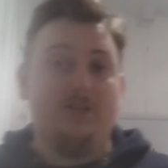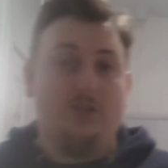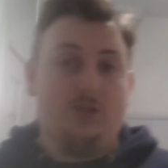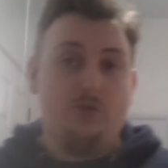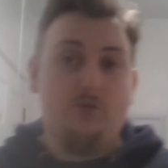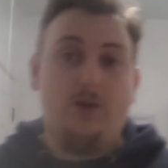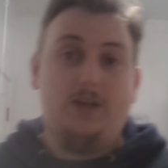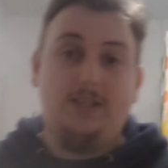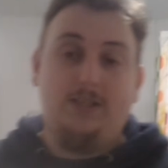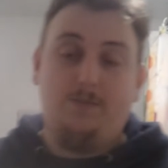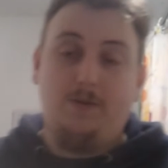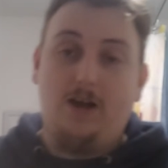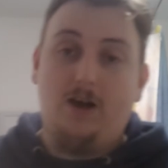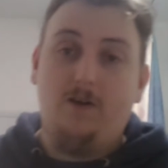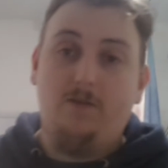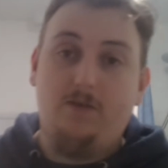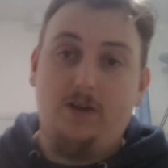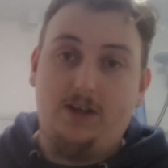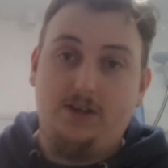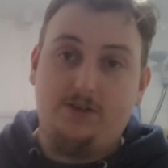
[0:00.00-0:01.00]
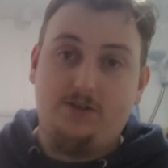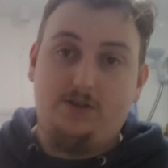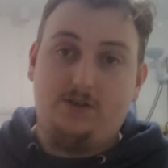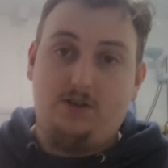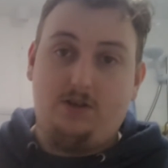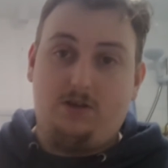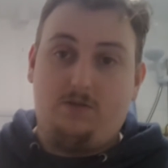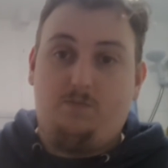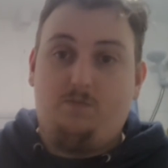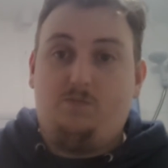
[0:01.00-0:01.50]
it's twice as powerful as
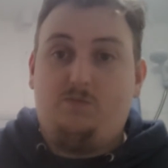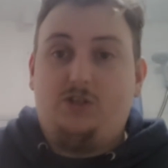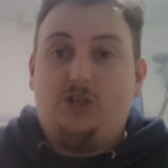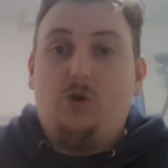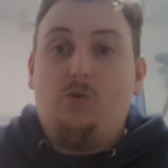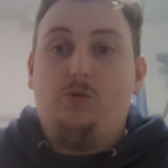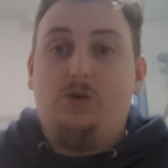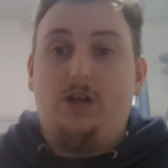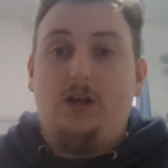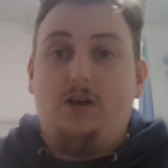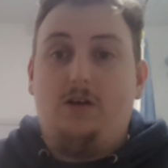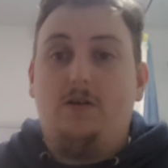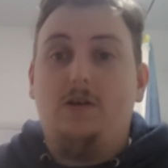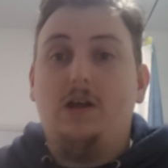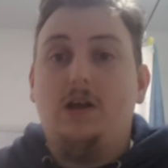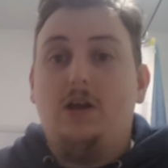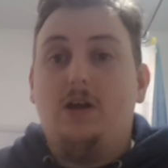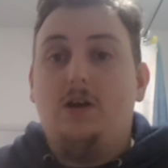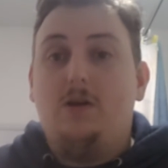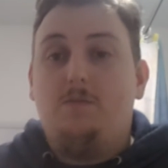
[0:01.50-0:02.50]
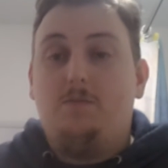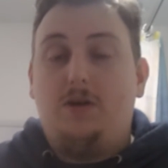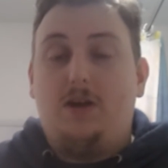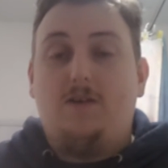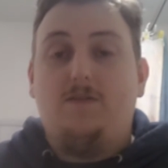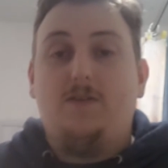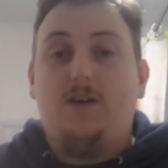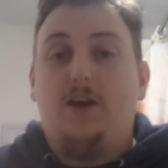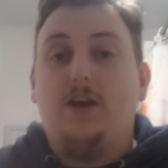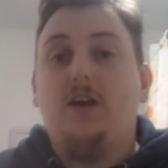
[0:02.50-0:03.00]
the solar
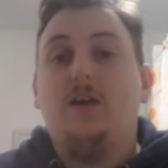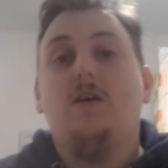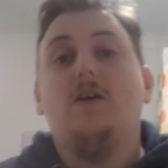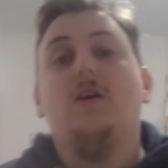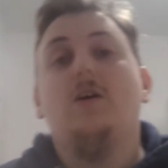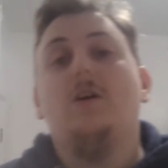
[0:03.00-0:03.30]
PV,